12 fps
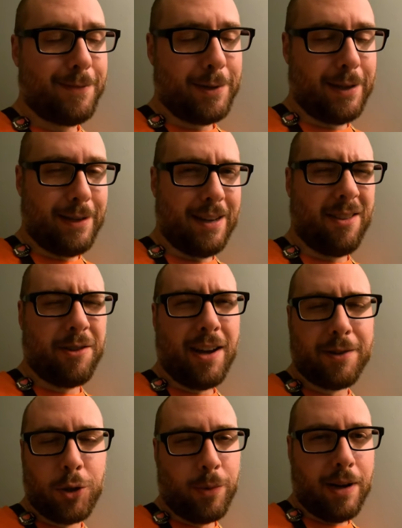So, yeah, they're
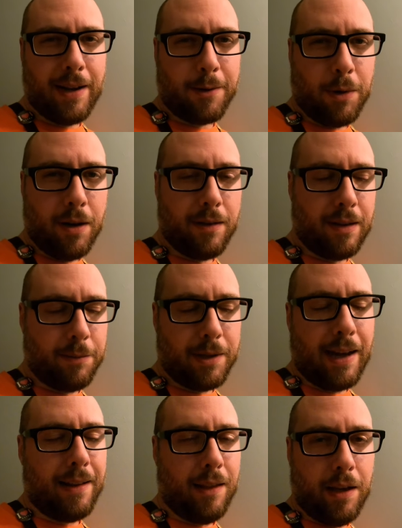not super high quality,
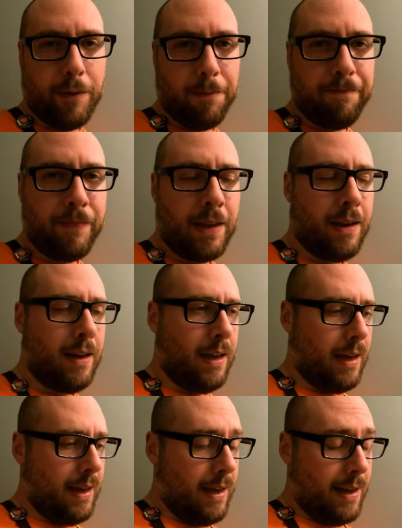but I love them.
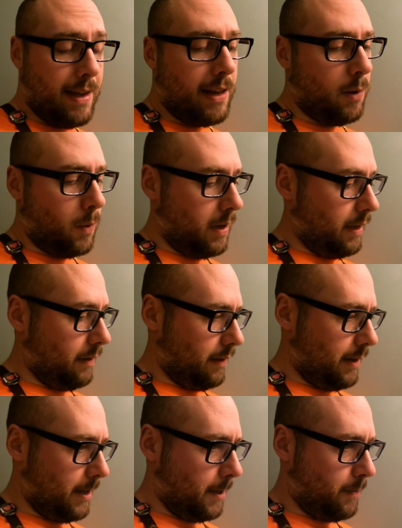Anyway,
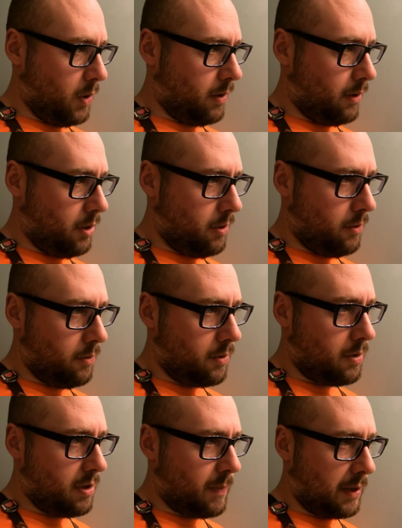um, you can
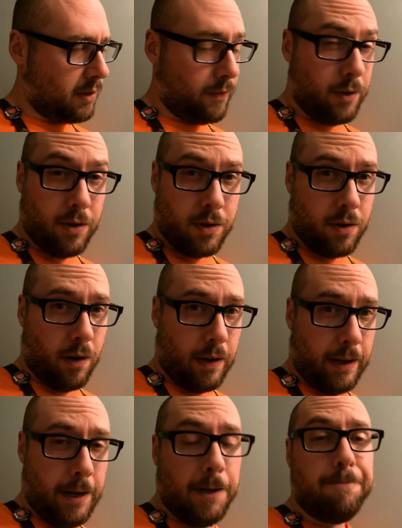use, especially if you're just
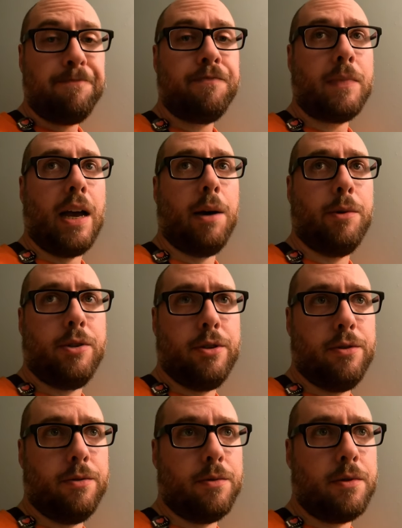starting out, I would
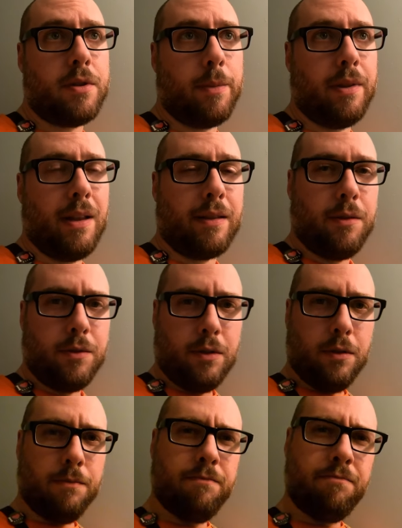use something like the
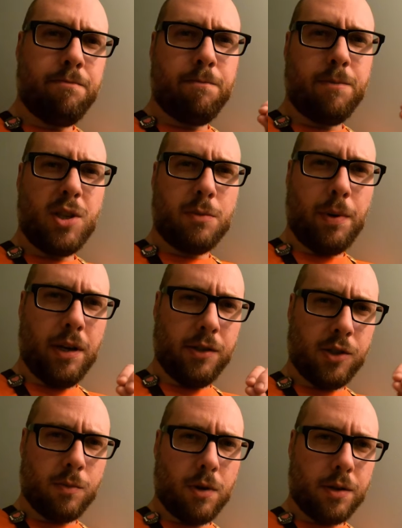little
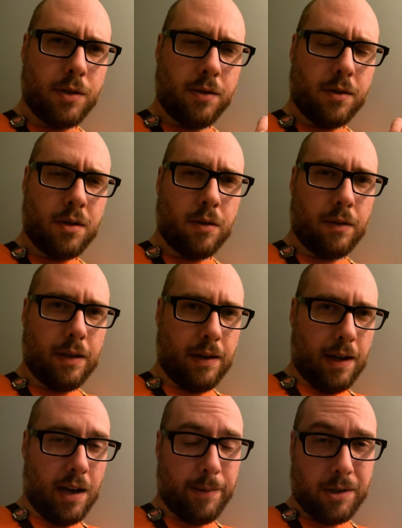sponge brushes you can get
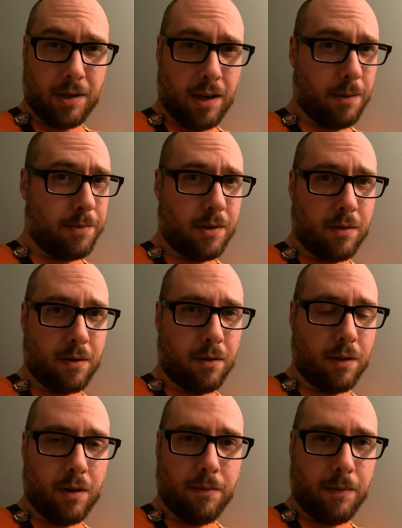at hobby shops
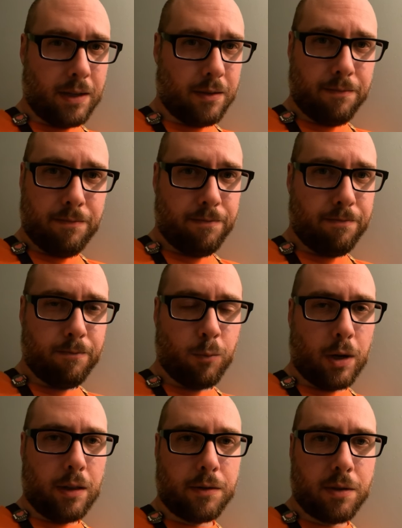or uh, like a
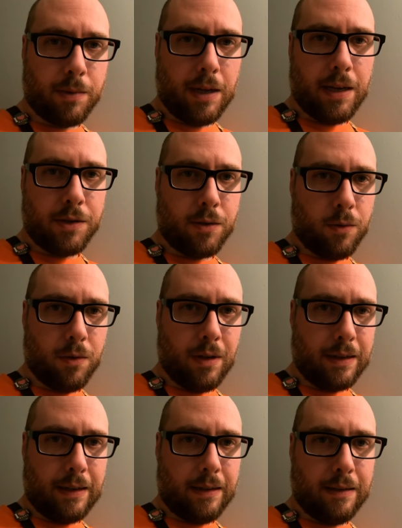regular supply store,
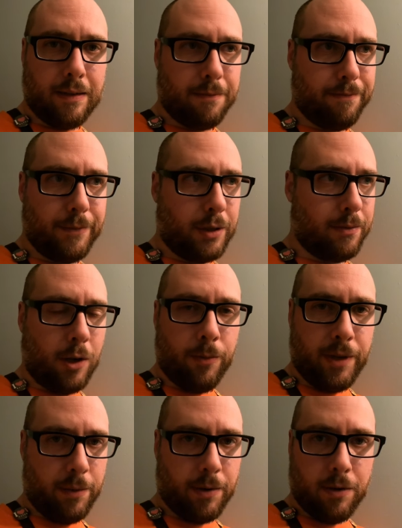like uh, you know,
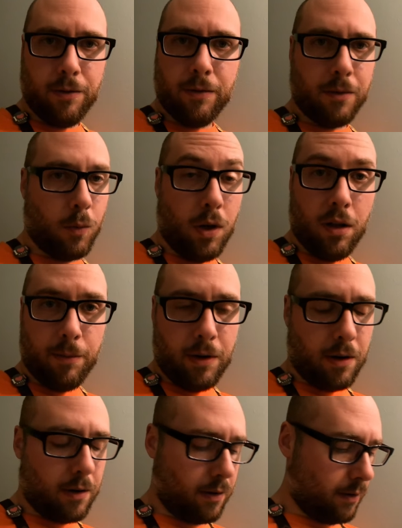Home Depot or
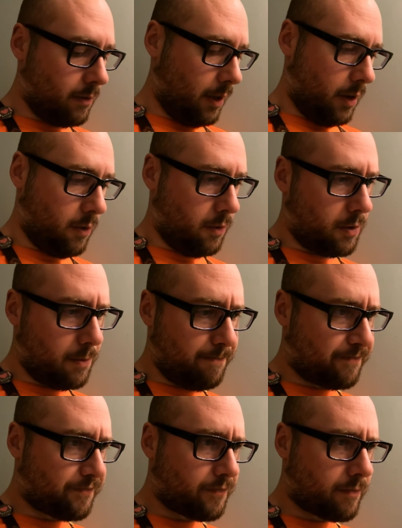Walmart or Lowe's,
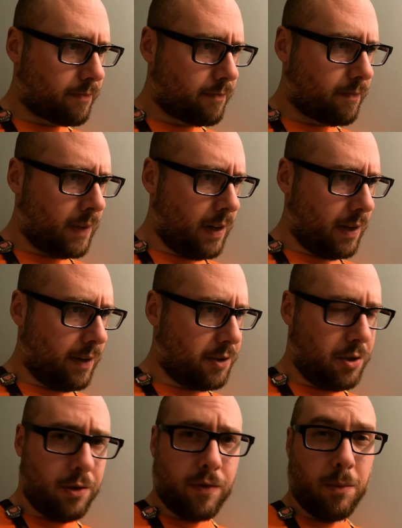uh,
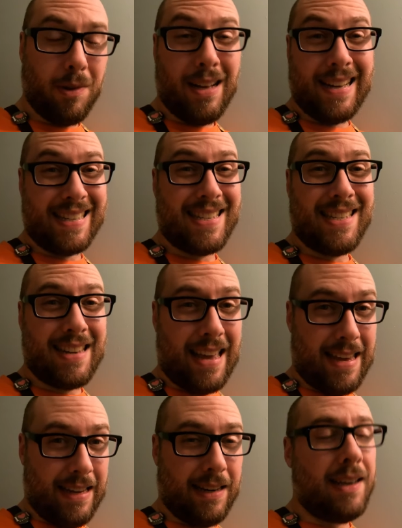that you use for applying
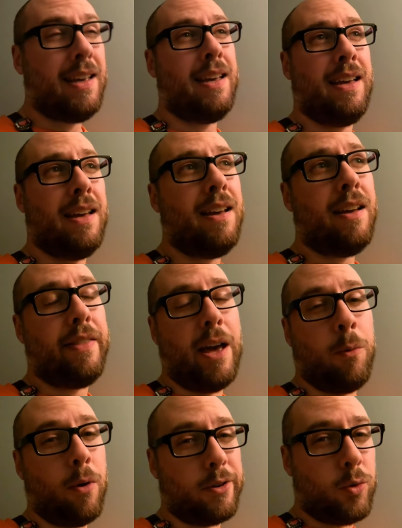stain.
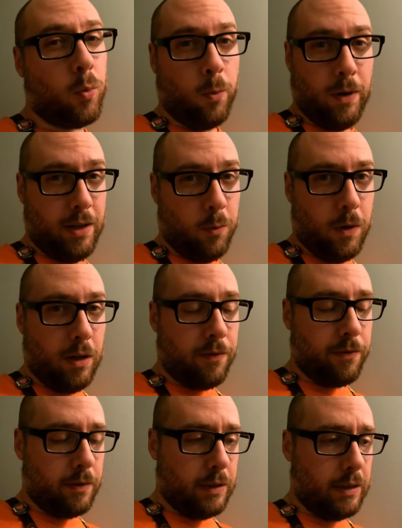That works really
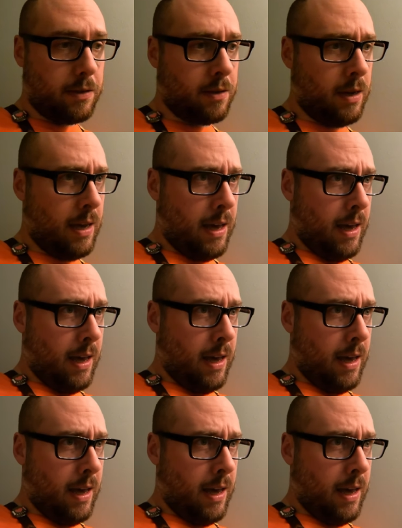well for this.